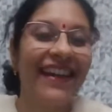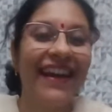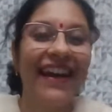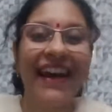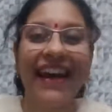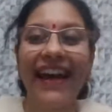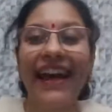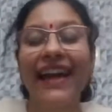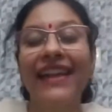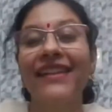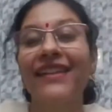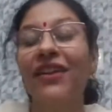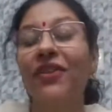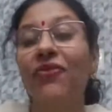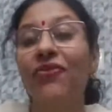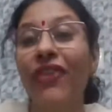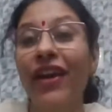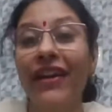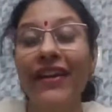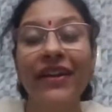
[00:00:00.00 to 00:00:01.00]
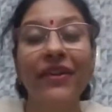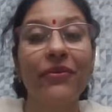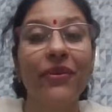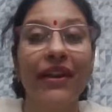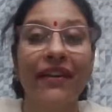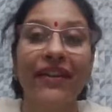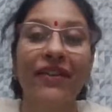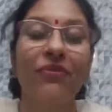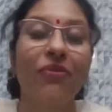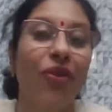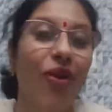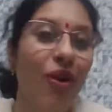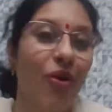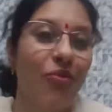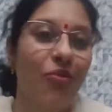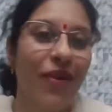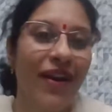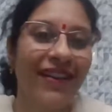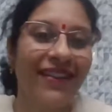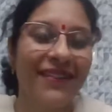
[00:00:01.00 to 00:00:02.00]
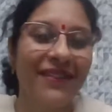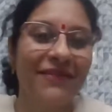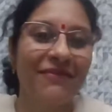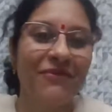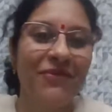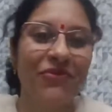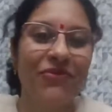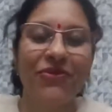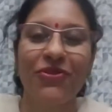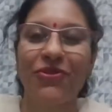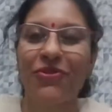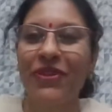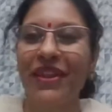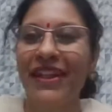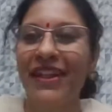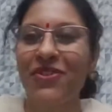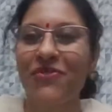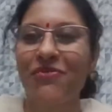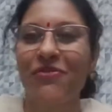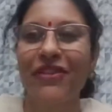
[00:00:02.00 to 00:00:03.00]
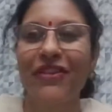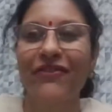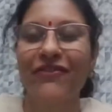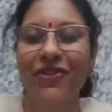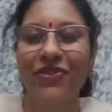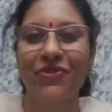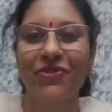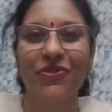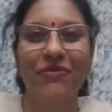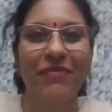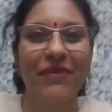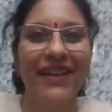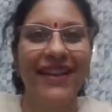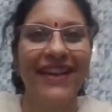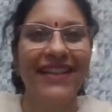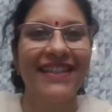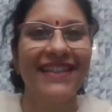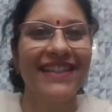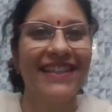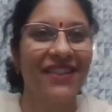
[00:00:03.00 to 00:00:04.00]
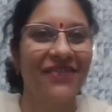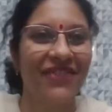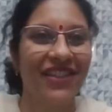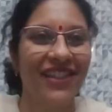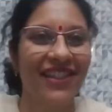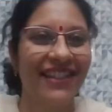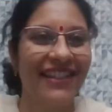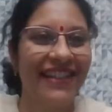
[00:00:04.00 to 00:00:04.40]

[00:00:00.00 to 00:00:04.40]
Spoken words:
and a very, very warm welcome to each one of you to PSTV.